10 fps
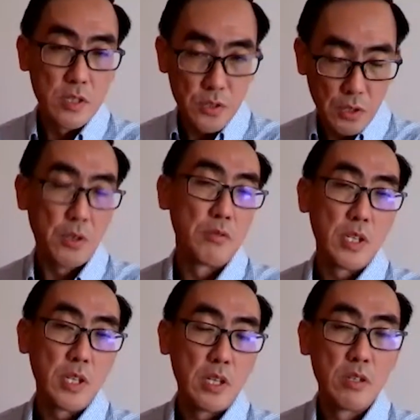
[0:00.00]

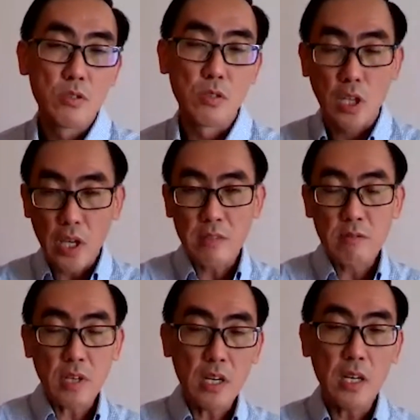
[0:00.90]
security. So the
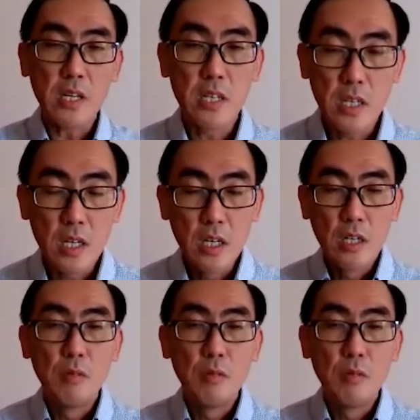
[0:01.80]
entire